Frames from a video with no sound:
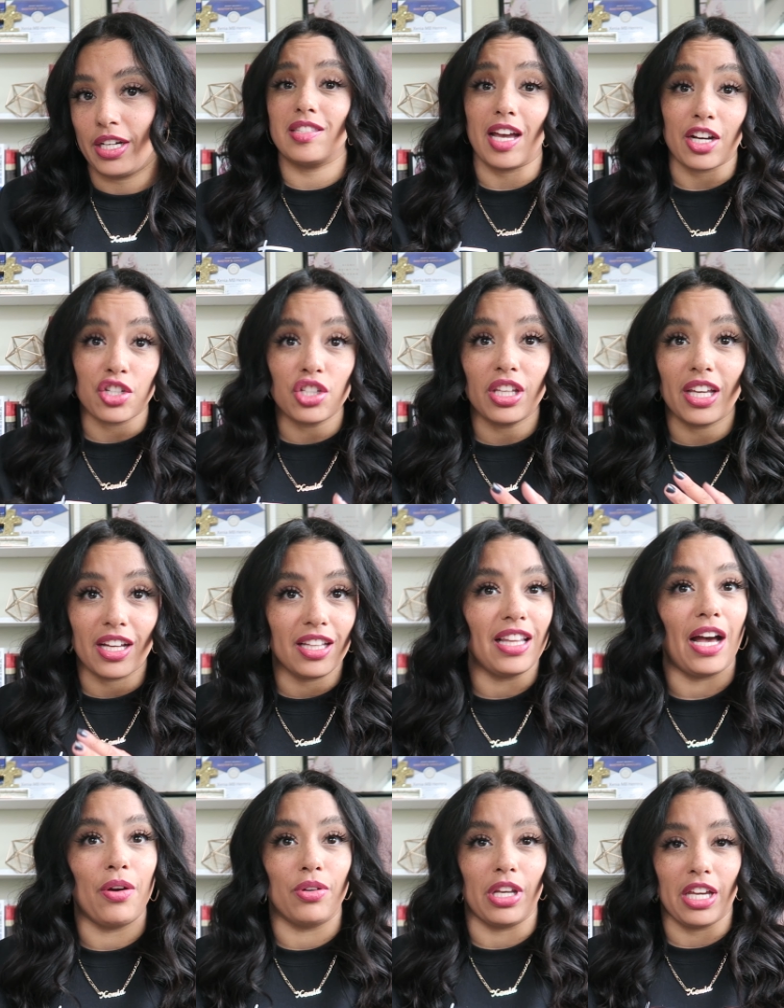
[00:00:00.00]
It's actually
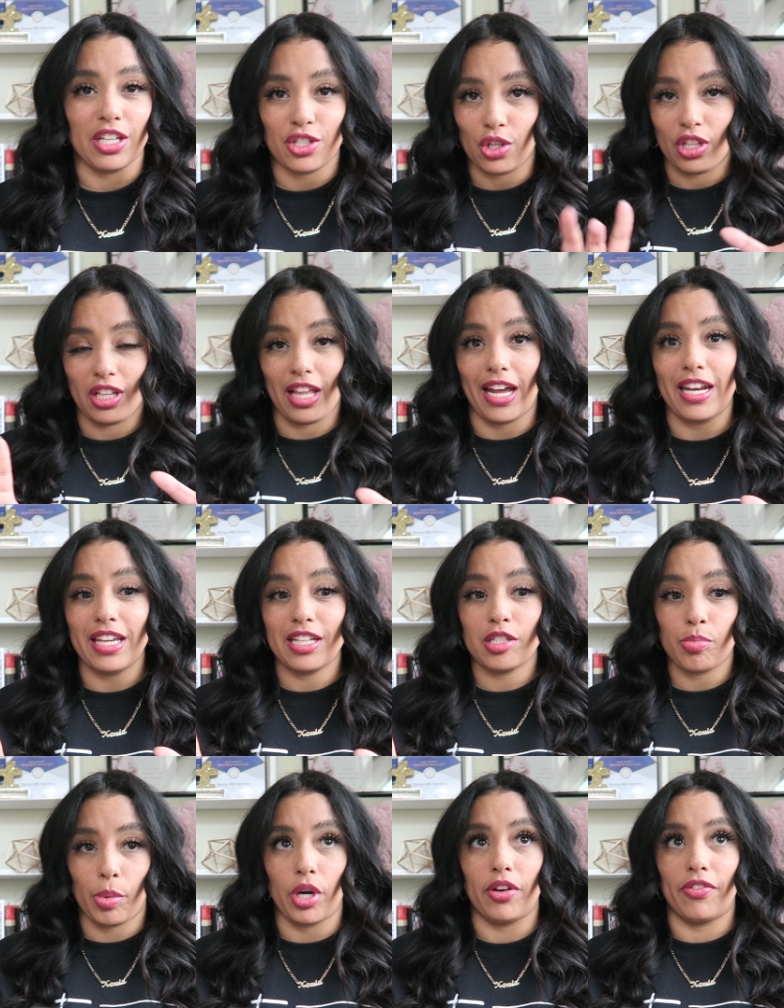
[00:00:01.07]
cloudy, so the lighting
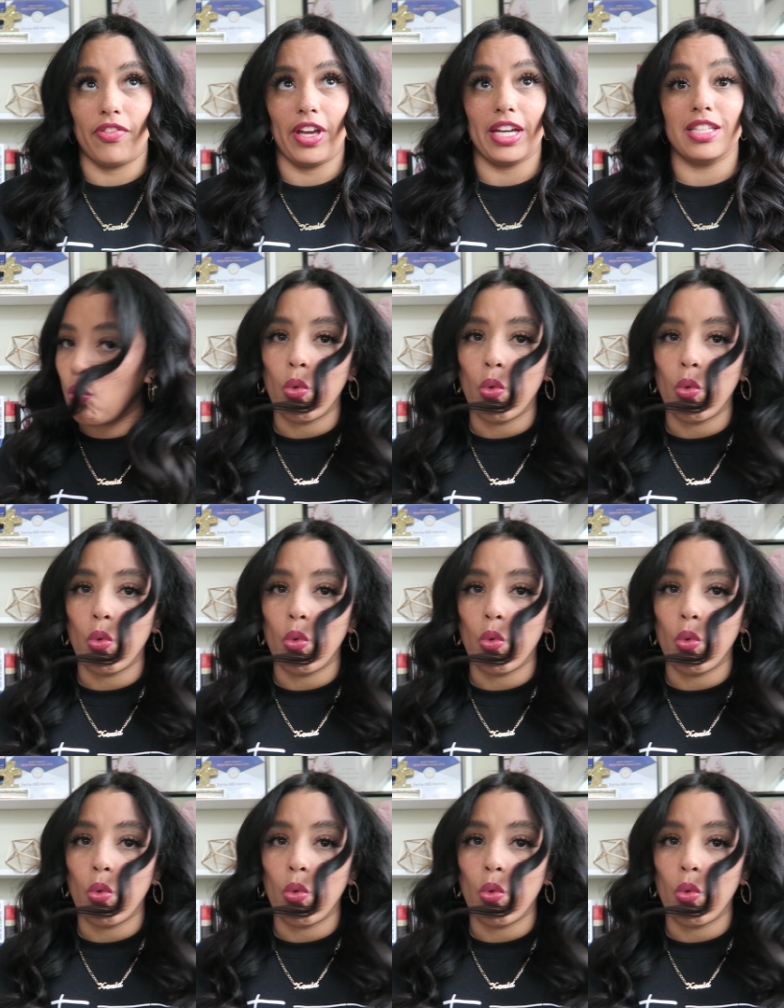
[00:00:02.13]
is perfect.